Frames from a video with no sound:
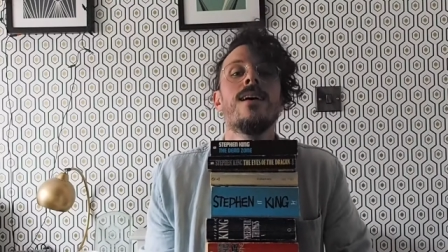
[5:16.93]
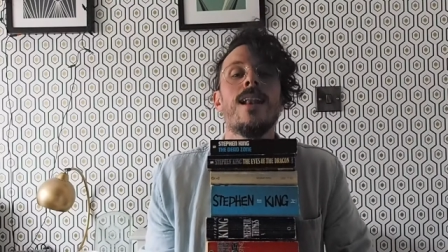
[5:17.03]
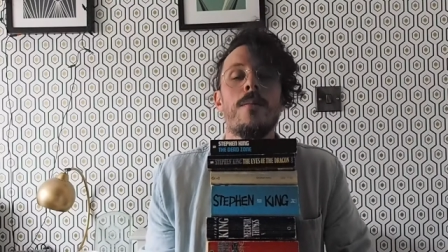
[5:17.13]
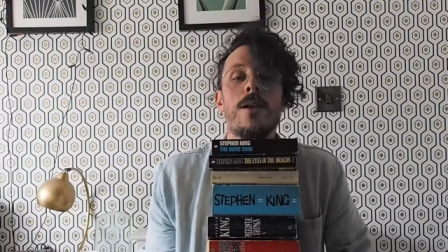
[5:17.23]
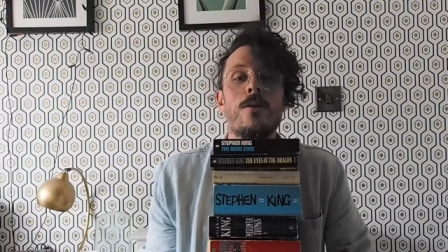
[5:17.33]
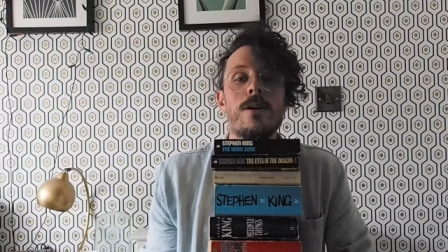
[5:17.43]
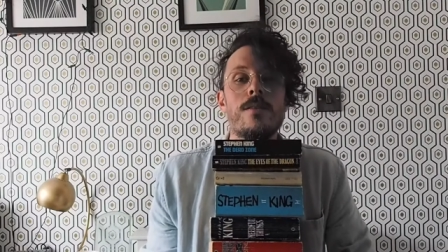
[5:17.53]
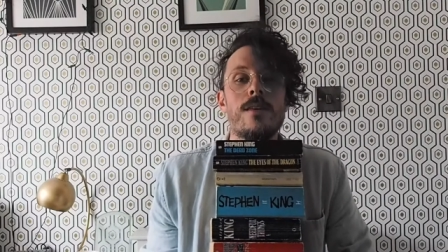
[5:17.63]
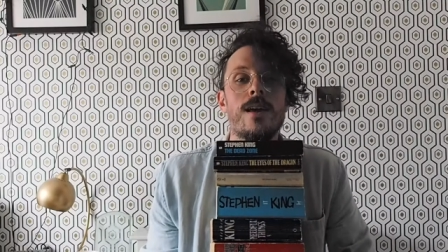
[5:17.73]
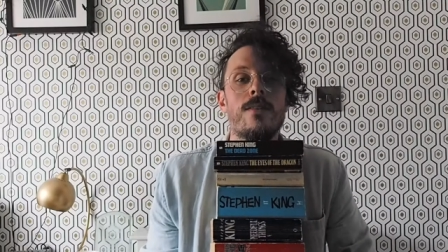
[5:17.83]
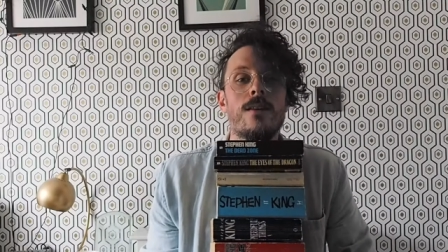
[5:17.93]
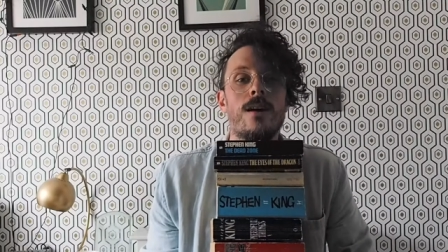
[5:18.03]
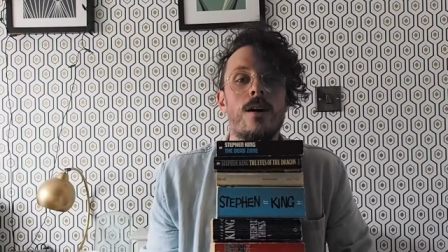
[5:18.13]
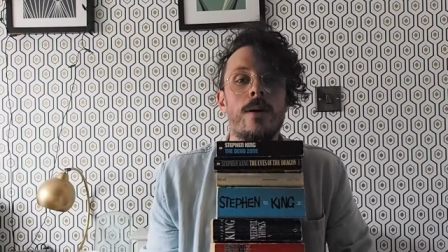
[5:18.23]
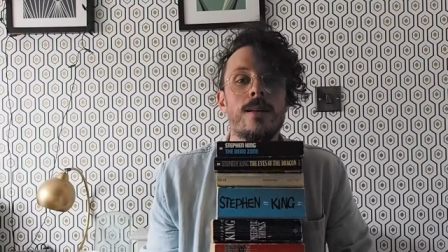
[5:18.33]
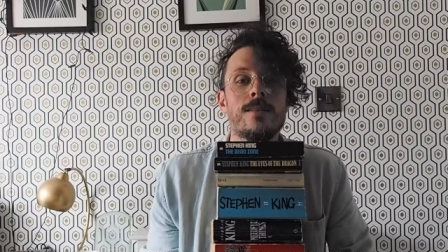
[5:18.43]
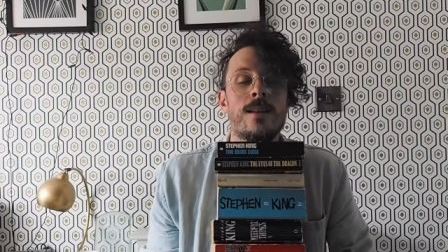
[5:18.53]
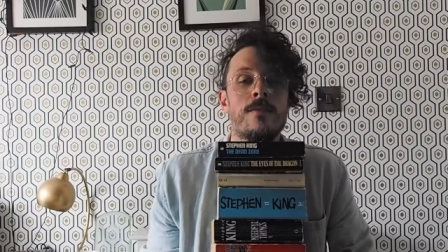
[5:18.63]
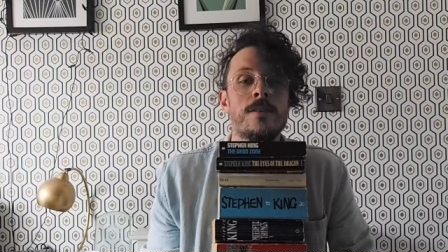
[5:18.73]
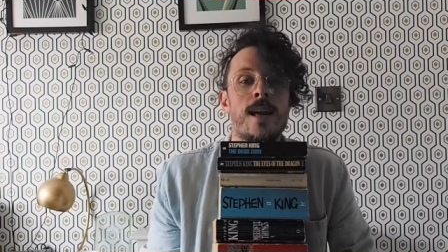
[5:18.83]
Let me know what you think in the comments
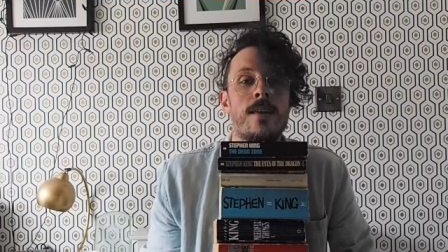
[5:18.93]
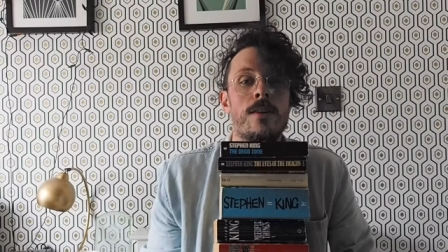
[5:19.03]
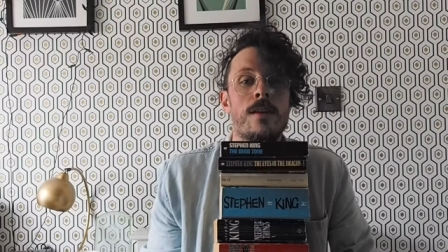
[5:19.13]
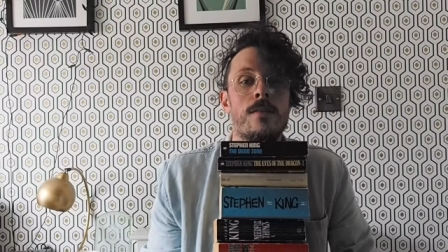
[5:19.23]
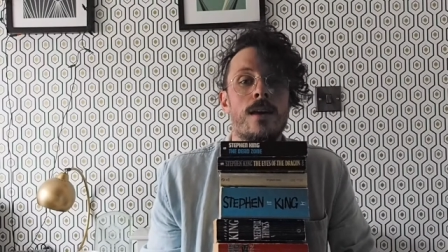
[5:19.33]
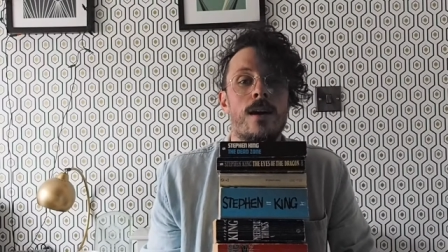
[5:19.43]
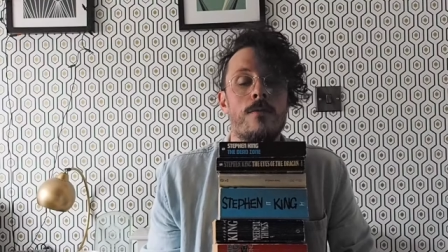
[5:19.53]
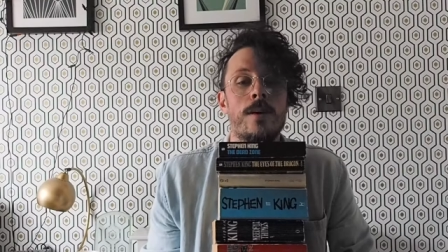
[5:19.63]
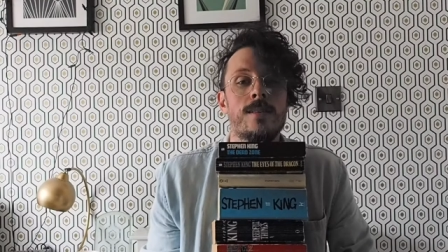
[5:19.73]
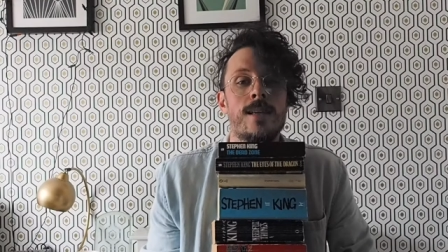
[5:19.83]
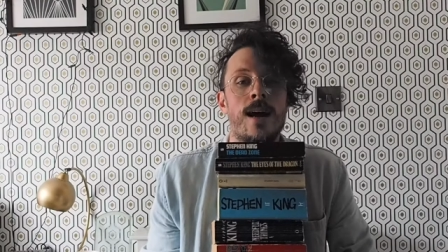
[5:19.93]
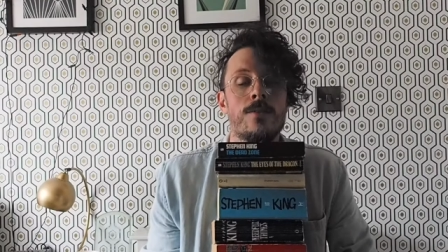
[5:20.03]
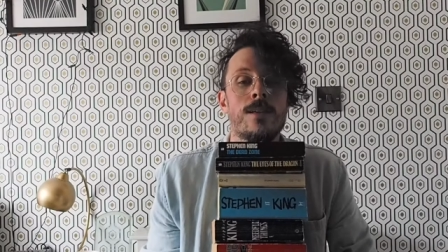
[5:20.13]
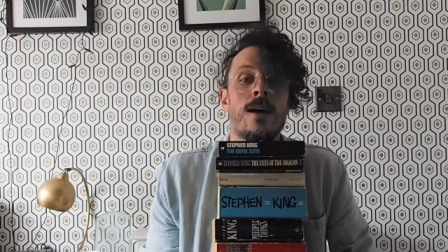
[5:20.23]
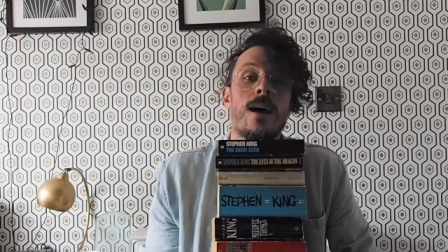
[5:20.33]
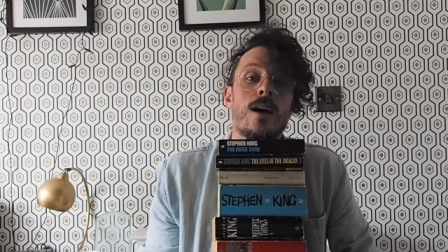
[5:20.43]
and if there's any that you think I've missed out.